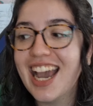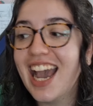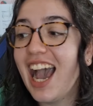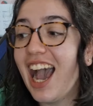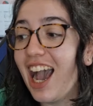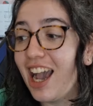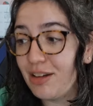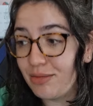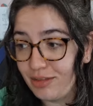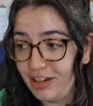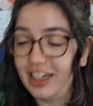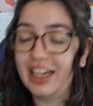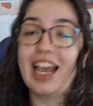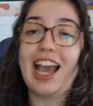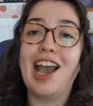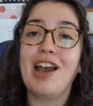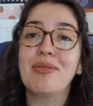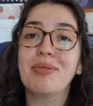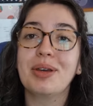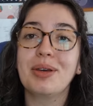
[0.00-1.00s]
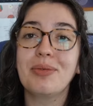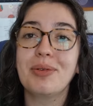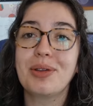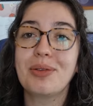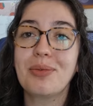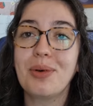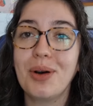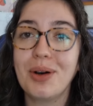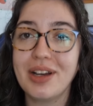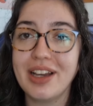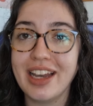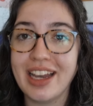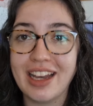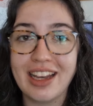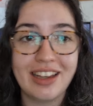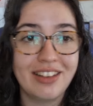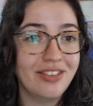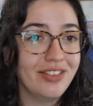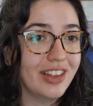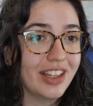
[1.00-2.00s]
I'm really happy with
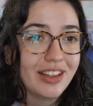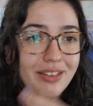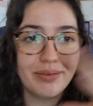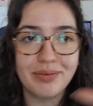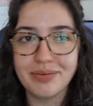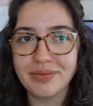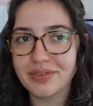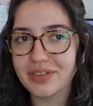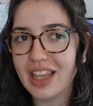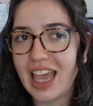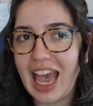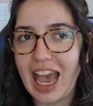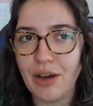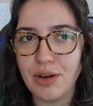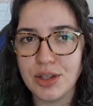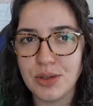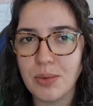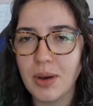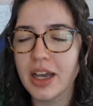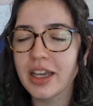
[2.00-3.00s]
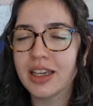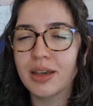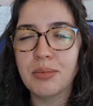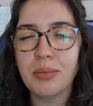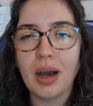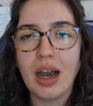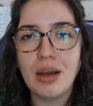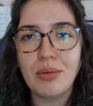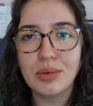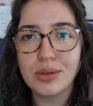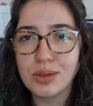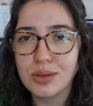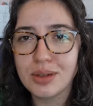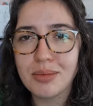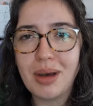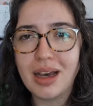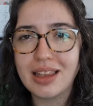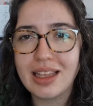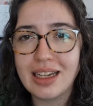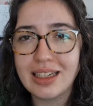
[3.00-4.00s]
how it's working, but I will talk
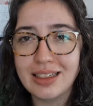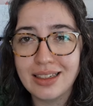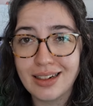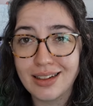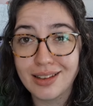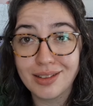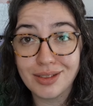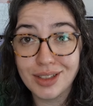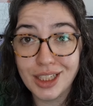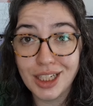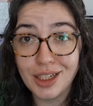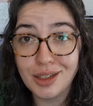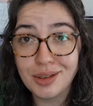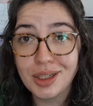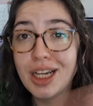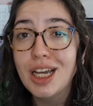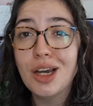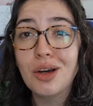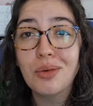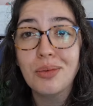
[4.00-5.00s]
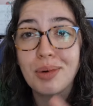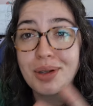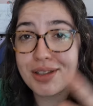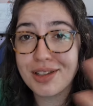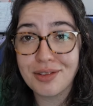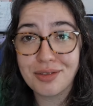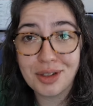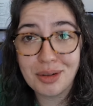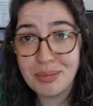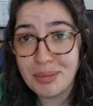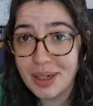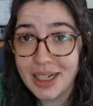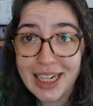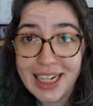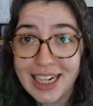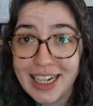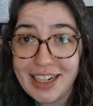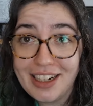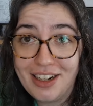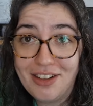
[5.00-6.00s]
about that in another video once I've
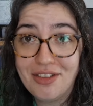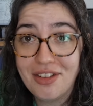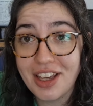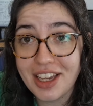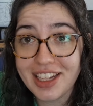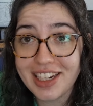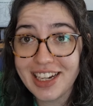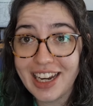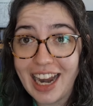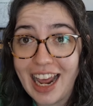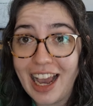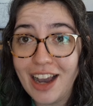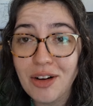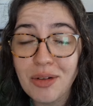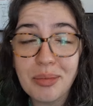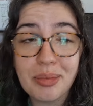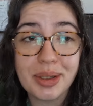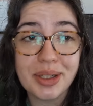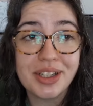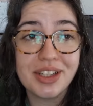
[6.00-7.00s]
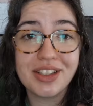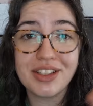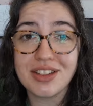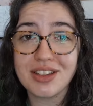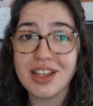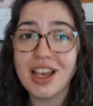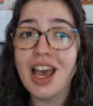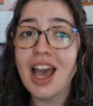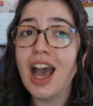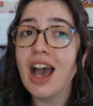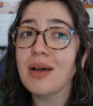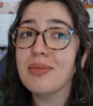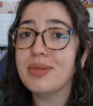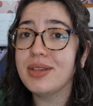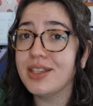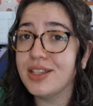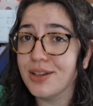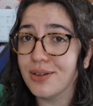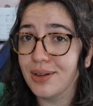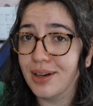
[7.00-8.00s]
completely figured it out, because I'm
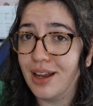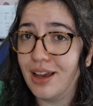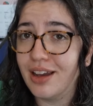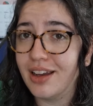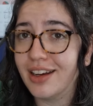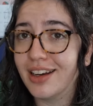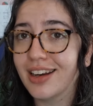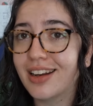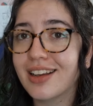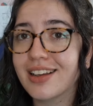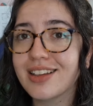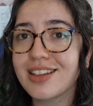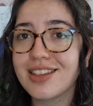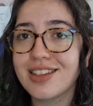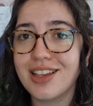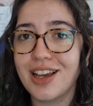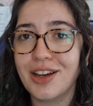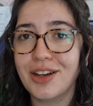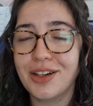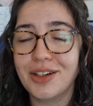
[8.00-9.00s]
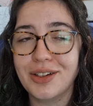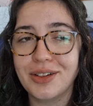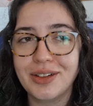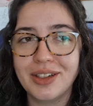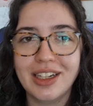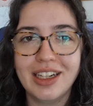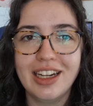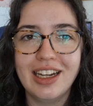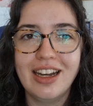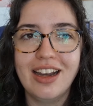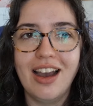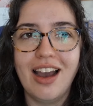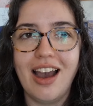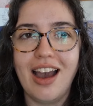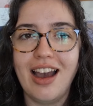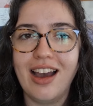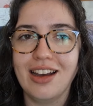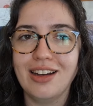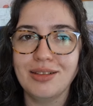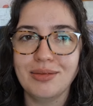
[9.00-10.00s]
still learning. So
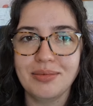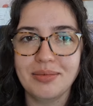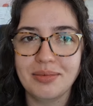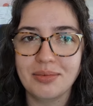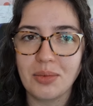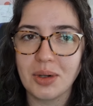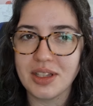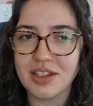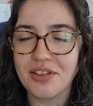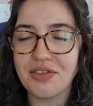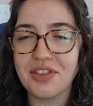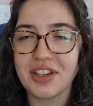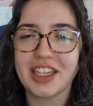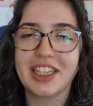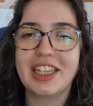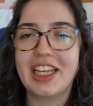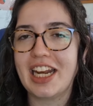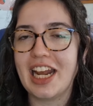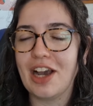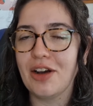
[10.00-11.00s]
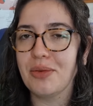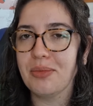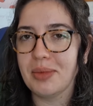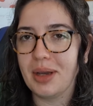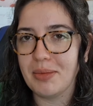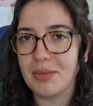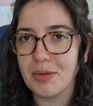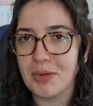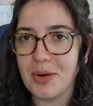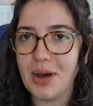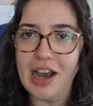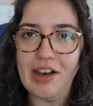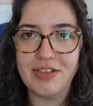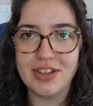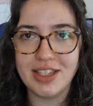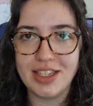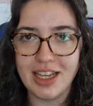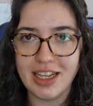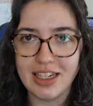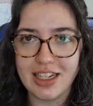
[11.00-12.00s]
once I've figured that out, maybe we'll have a
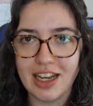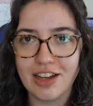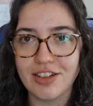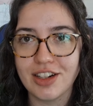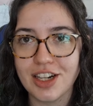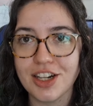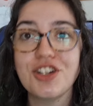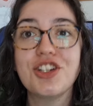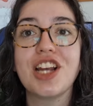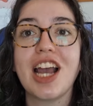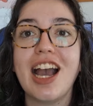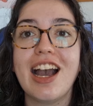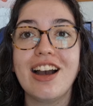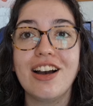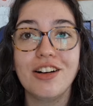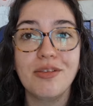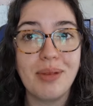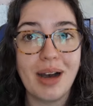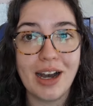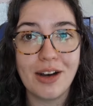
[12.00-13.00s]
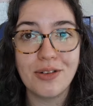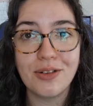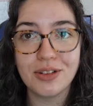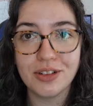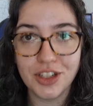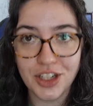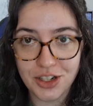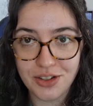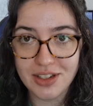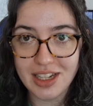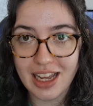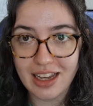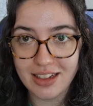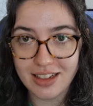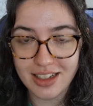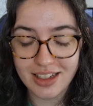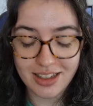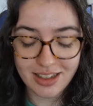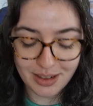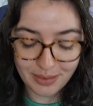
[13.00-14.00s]
sit down and a chat about
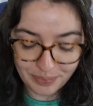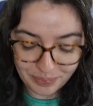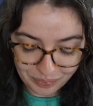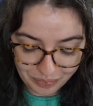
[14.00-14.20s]
newsletters.